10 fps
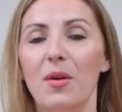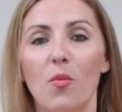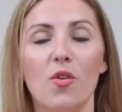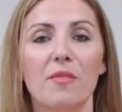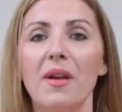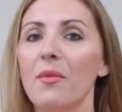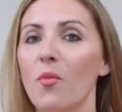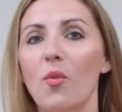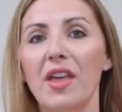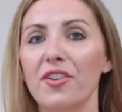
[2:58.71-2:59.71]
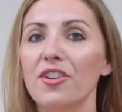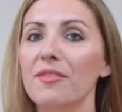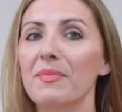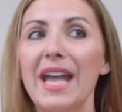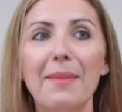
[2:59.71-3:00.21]
warm
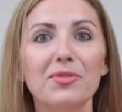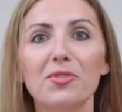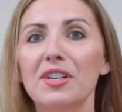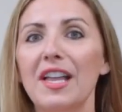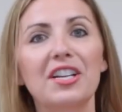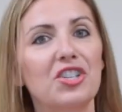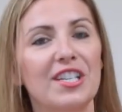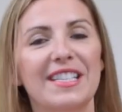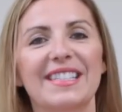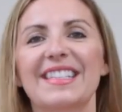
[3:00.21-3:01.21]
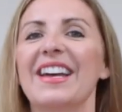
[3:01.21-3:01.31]
weather capsule collections.